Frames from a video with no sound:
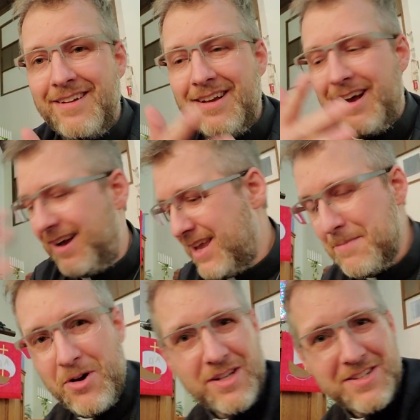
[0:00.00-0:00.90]
Uh, I came
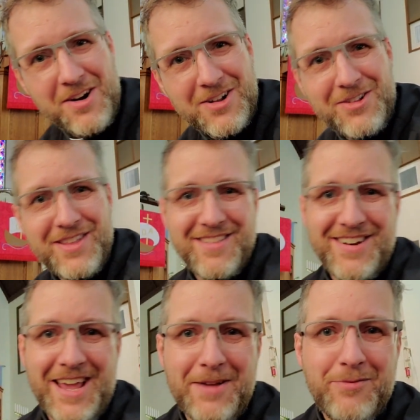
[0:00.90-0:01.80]
across an article the other
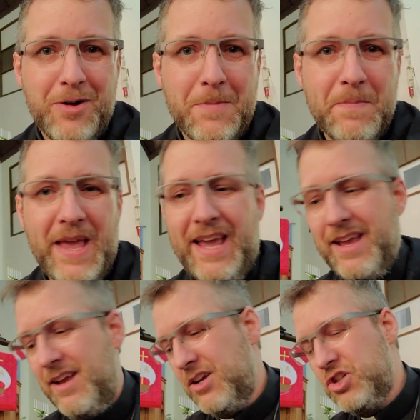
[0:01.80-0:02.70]
day from
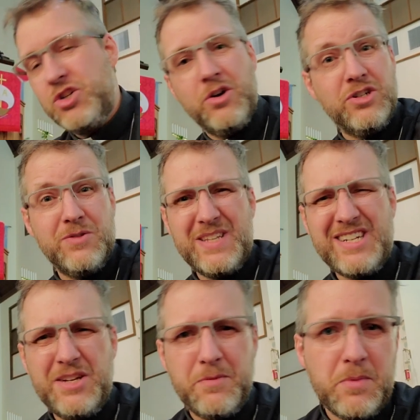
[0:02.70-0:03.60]
a church. It was
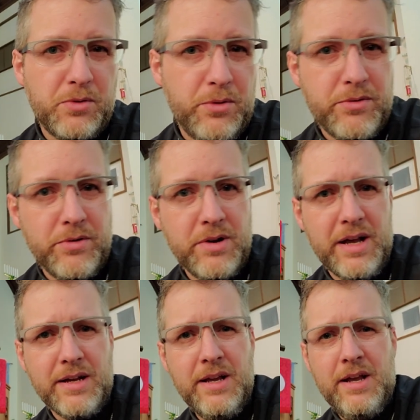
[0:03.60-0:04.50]
actually from a Lutheran
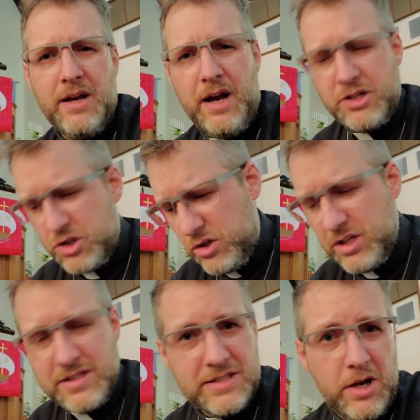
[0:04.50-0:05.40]
uh, uh, church
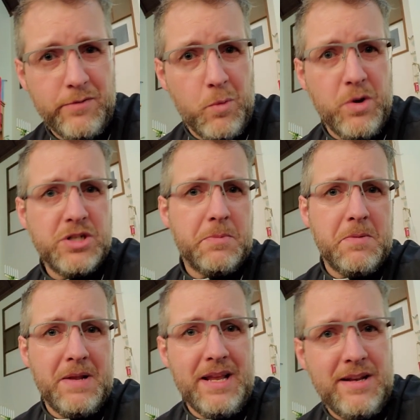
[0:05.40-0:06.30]
itself, a worship
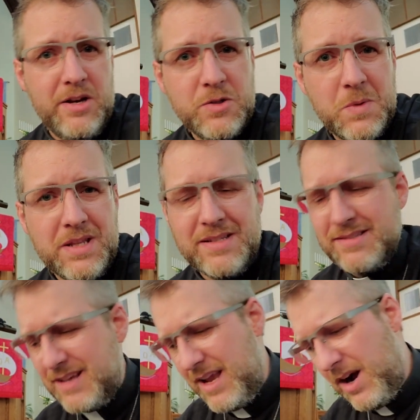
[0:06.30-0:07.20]
committee, and here's what they
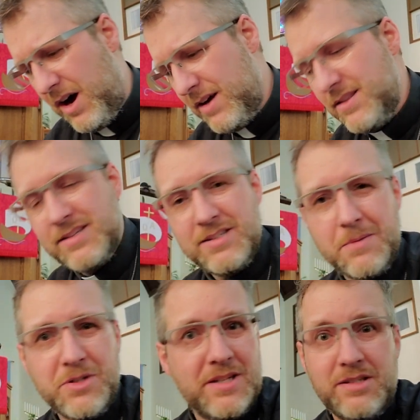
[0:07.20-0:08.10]
say on this
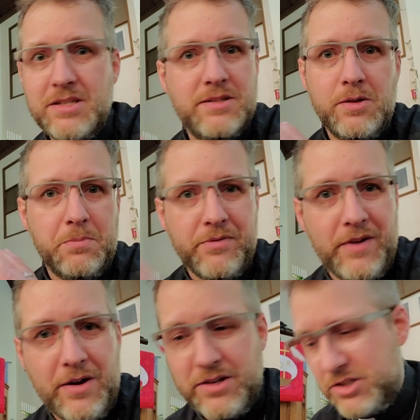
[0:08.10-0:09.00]
subject. It's just so
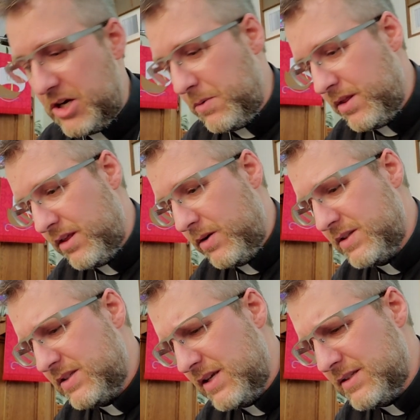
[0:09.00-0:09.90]
profound to share with you. It
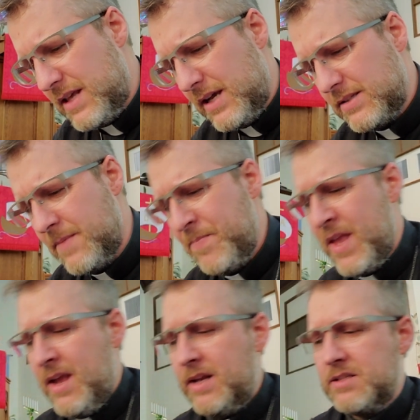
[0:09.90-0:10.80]
says this
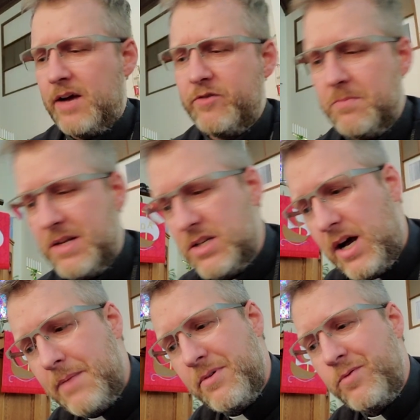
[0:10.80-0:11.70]
It has often been
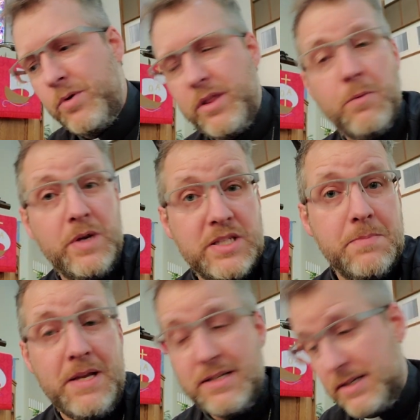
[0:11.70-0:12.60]
taught before that we
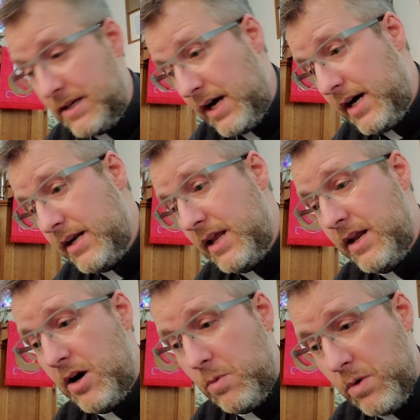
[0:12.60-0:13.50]
speak to God
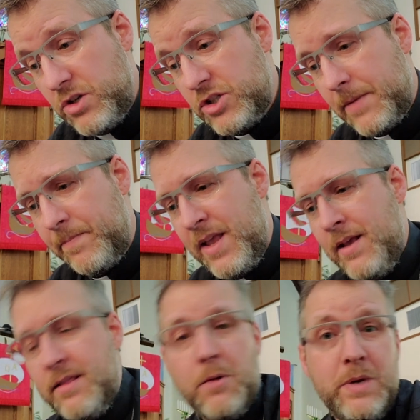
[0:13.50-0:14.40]
in our worship,
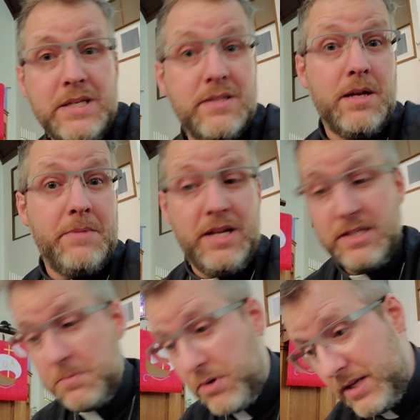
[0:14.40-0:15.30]
that we summon
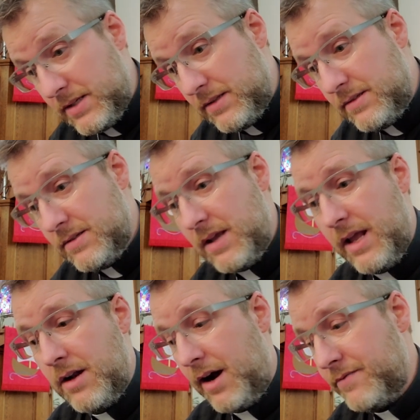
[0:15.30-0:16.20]
his presence
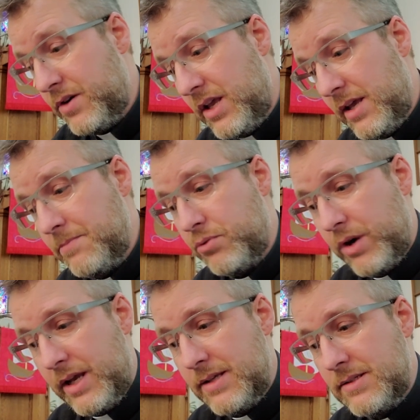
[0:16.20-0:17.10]
and offer him
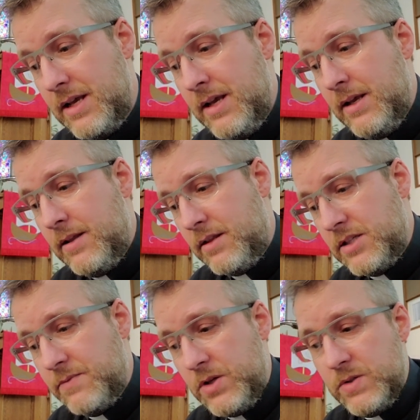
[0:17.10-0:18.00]
praise.
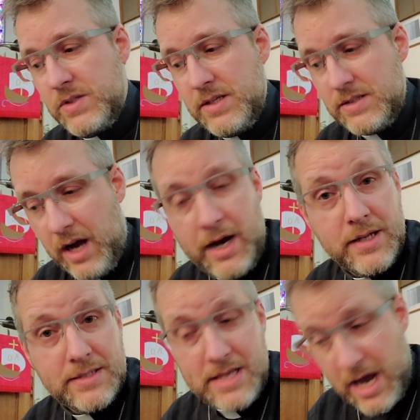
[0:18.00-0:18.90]
This view sees God
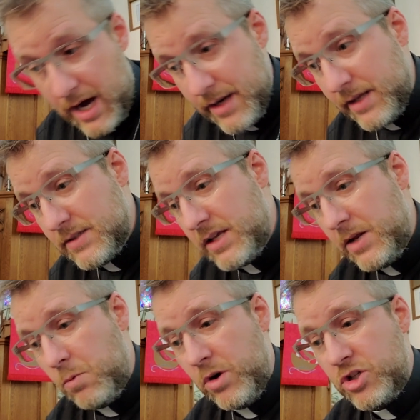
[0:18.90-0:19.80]
as the audience
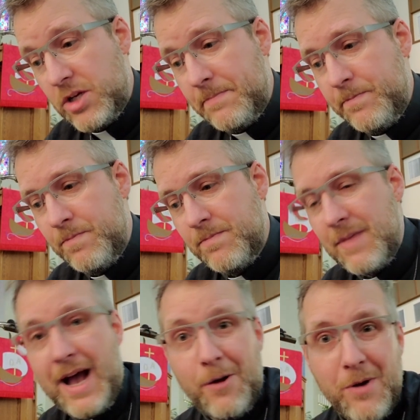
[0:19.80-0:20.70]
in worship
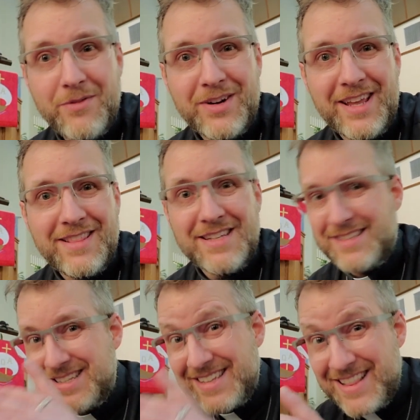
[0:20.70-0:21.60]
However, get this,
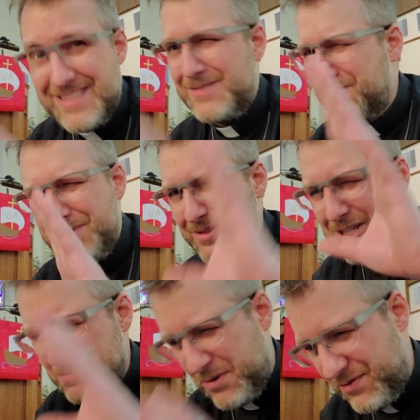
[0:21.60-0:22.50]
they say this
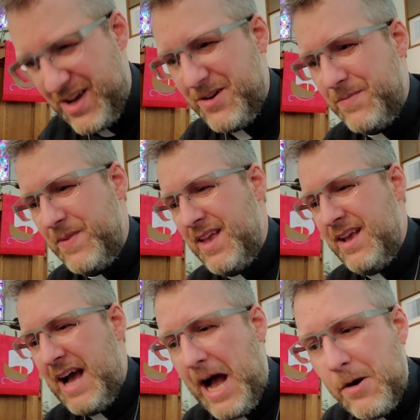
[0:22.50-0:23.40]
just profound.
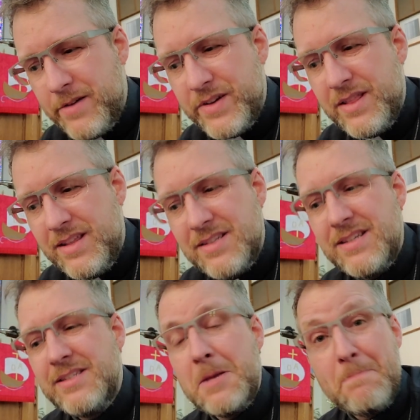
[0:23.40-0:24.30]
However, this
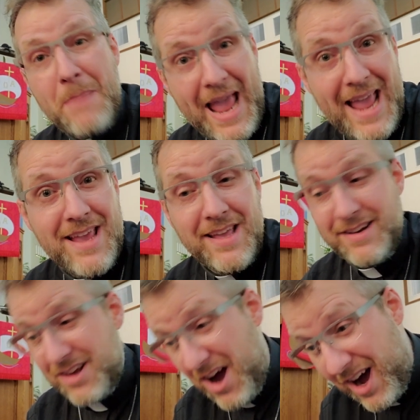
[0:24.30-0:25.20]
is a
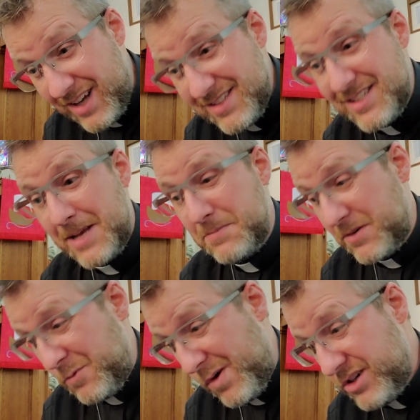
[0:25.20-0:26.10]
pagan concept
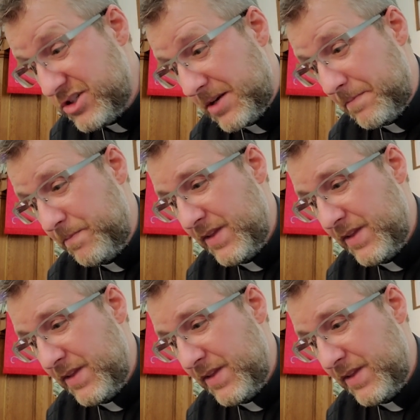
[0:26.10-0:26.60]
of worship.